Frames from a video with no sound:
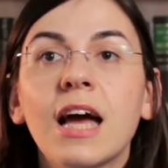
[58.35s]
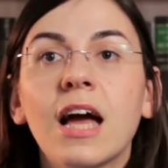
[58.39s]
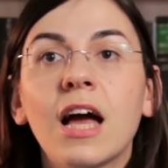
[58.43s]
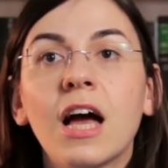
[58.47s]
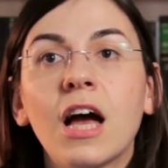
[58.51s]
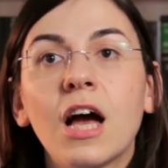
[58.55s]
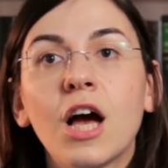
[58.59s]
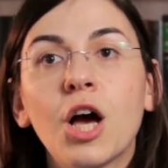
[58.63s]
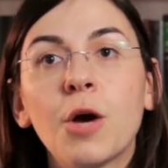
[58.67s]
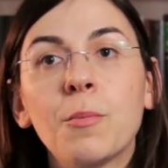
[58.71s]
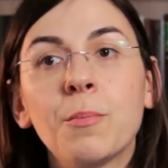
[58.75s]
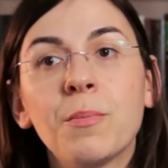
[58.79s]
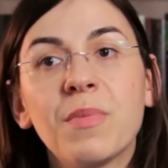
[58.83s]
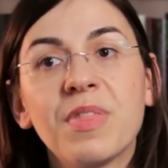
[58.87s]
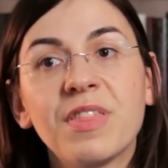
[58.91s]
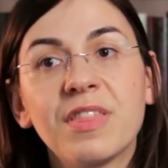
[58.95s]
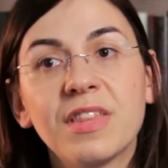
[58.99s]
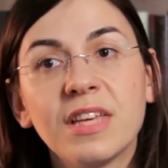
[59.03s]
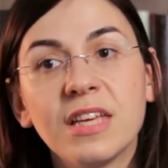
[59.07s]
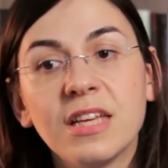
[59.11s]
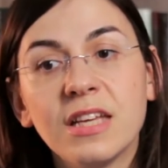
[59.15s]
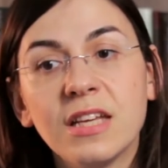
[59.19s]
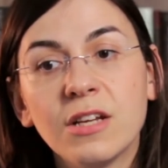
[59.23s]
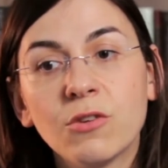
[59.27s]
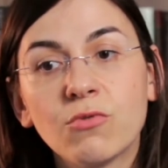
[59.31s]

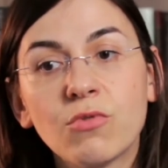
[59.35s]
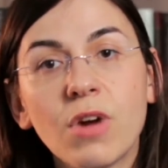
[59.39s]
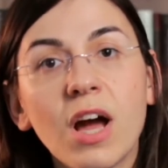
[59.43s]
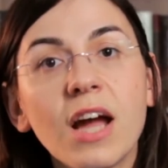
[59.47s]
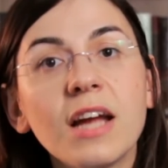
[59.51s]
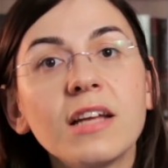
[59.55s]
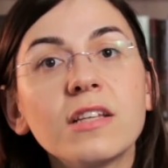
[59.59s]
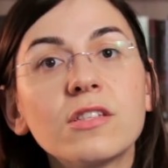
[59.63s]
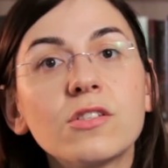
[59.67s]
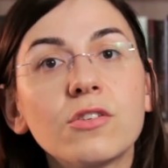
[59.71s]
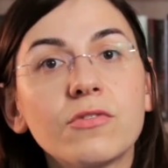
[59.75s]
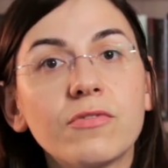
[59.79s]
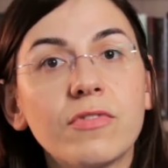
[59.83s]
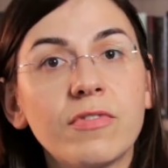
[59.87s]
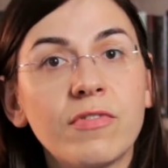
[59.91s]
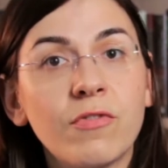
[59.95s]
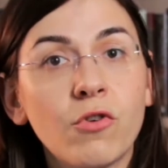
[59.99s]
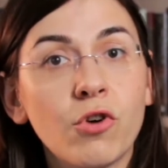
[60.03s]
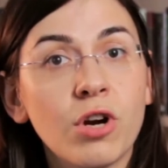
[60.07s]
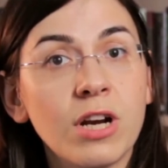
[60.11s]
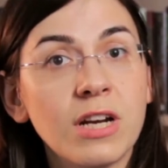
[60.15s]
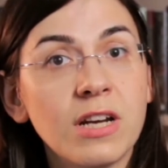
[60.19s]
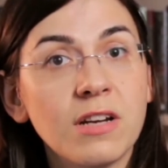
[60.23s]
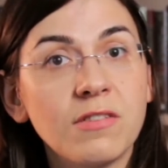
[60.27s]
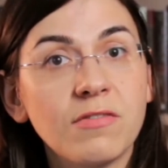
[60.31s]
The rights of
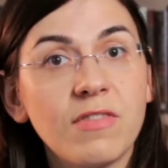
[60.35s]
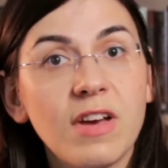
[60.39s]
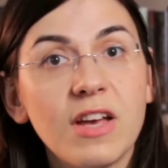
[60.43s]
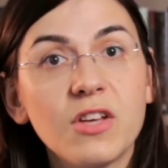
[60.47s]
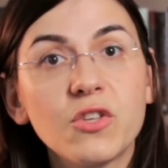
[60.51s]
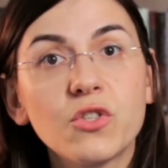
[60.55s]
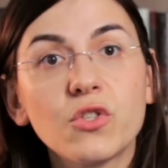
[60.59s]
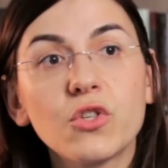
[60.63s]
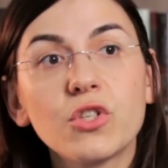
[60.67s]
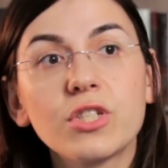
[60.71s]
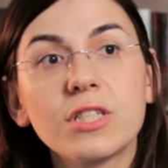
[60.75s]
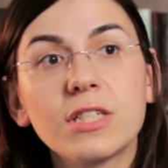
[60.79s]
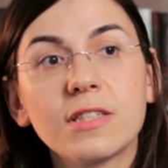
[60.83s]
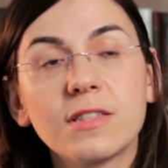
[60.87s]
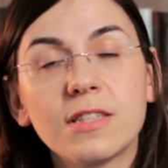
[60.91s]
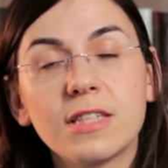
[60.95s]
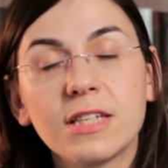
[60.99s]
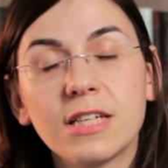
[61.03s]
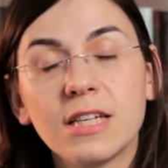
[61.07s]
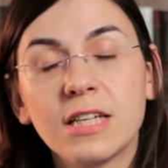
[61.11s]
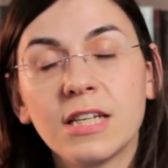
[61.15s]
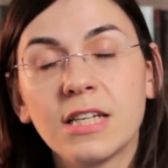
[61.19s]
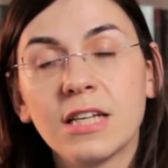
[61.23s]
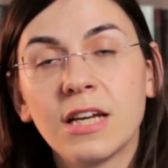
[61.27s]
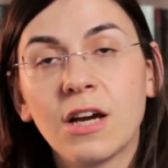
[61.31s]
foreign investors and
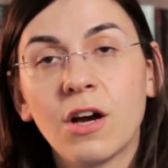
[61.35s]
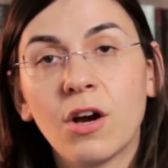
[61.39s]
the